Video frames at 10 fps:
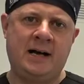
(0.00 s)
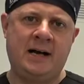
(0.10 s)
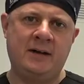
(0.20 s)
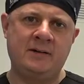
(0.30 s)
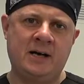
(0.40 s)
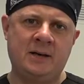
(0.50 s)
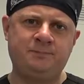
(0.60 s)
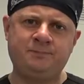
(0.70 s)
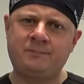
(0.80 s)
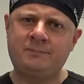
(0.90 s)
And uh,
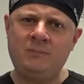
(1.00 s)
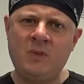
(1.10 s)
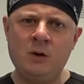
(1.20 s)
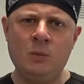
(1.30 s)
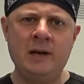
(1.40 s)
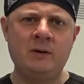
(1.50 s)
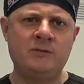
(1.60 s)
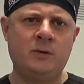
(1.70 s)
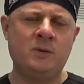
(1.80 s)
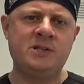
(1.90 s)
we
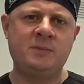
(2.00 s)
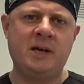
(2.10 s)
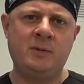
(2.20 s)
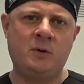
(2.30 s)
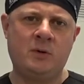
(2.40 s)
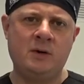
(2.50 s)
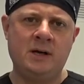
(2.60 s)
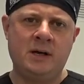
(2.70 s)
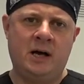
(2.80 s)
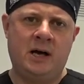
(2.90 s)
look forward to many more
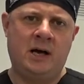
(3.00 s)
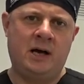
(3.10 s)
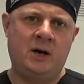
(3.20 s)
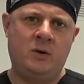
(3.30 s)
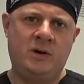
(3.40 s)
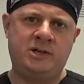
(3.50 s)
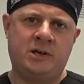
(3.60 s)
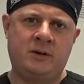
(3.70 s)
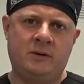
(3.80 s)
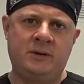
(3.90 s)
uh,
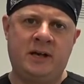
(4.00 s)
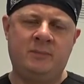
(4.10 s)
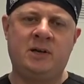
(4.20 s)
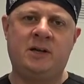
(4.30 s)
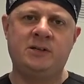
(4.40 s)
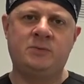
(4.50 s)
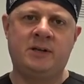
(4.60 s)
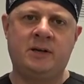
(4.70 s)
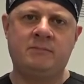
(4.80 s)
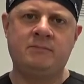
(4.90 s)
Rigicon implants
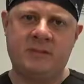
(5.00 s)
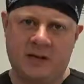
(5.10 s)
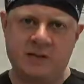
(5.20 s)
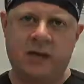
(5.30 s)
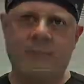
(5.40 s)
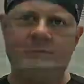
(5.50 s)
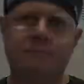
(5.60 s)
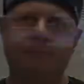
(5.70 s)
with you. Thanks again.